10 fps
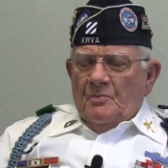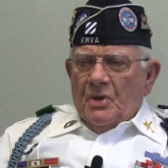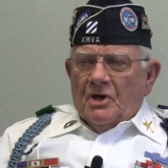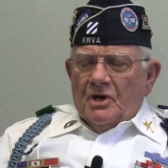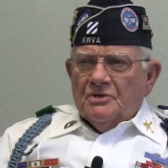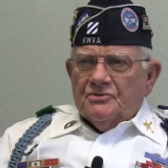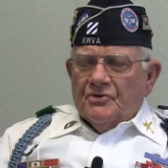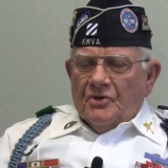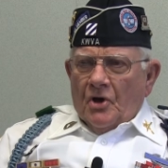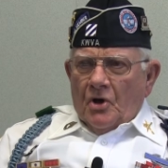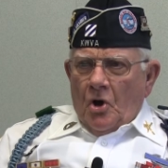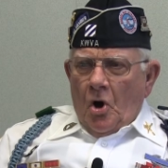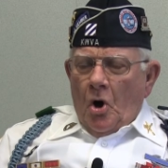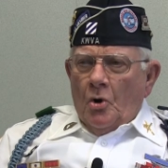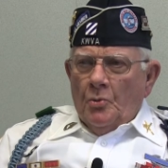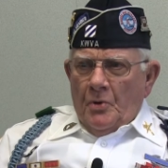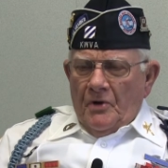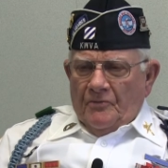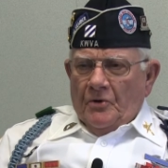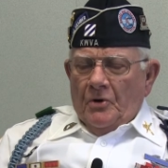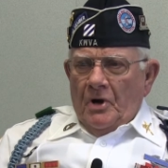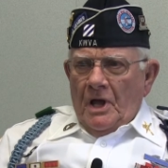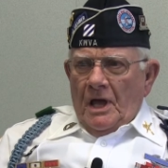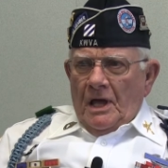because the Kaw River